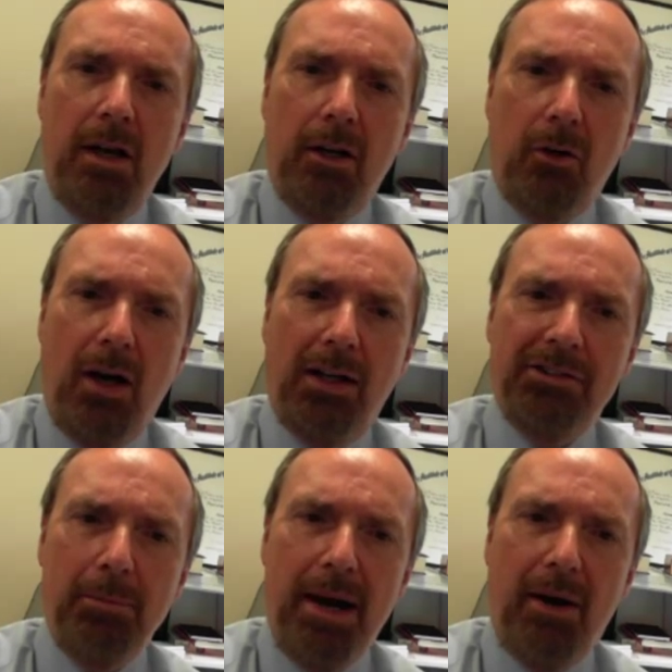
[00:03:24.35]

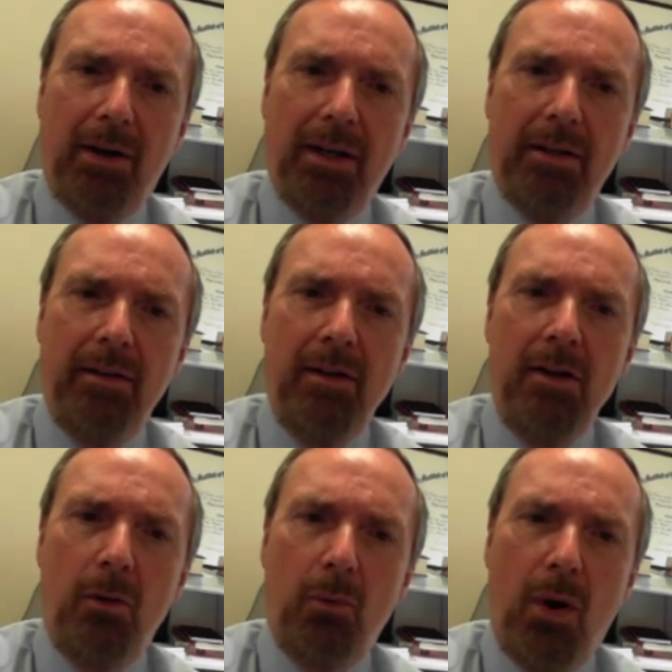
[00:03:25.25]
across America
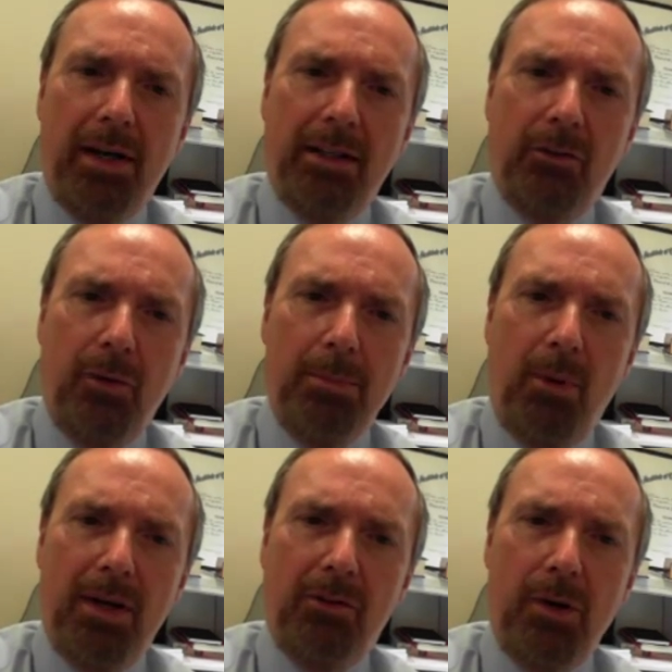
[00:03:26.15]
running
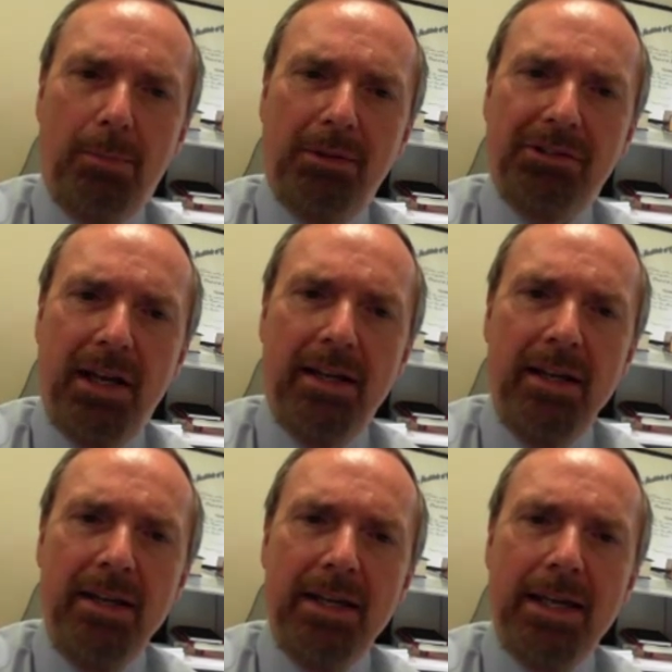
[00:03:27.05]
3.3%,